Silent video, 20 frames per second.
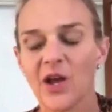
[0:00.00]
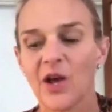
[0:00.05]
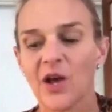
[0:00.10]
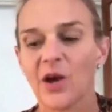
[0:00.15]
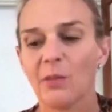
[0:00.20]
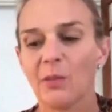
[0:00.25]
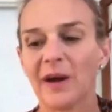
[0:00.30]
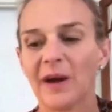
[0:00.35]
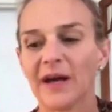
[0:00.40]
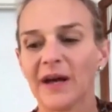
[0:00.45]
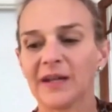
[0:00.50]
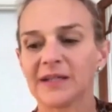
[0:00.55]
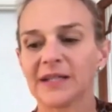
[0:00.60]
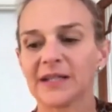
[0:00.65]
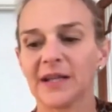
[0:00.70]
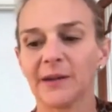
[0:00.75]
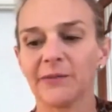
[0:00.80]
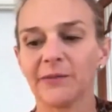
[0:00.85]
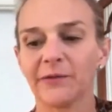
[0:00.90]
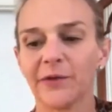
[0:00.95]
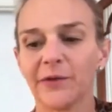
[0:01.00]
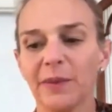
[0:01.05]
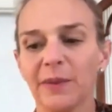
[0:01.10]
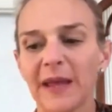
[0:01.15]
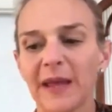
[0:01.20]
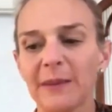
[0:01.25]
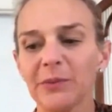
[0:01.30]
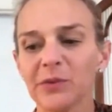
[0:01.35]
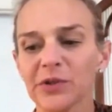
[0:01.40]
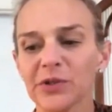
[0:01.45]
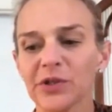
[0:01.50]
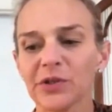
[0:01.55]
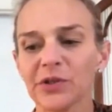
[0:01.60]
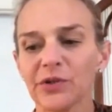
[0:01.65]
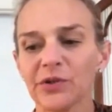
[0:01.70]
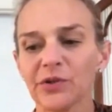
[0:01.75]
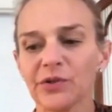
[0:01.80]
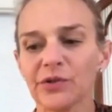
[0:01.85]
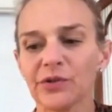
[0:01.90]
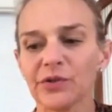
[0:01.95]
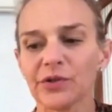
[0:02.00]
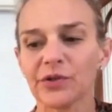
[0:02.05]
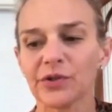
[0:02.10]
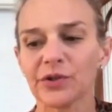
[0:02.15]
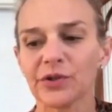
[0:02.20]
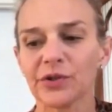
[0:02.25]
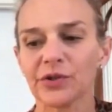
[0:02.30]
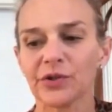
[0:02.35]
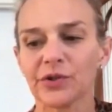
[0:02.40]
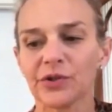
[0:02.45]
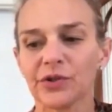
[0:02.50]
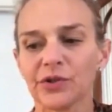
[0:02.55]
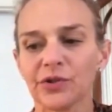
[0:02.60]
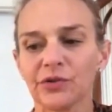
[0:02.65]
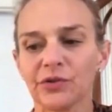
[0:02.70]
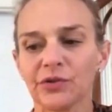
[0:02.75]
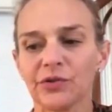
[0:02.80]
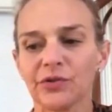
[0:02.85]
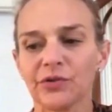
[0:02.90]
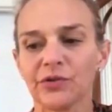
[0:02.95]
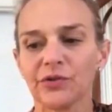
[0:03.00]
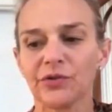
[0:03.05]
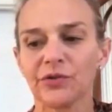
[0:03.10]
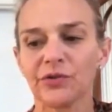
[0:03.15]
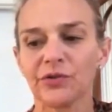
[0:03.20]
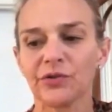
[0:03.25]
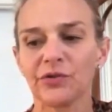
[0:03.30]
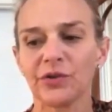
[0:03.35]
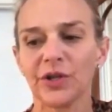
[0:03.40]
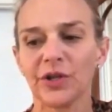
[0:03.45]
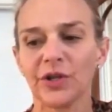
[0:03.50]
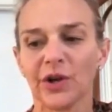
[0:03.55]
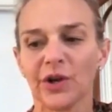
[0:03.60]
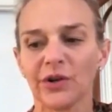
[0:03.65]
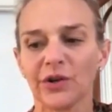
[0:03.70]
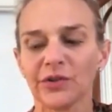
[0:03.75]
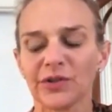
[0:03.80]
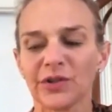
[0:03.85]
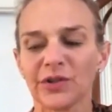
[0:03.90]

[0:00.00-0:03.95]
But um, for people to to mm. you know to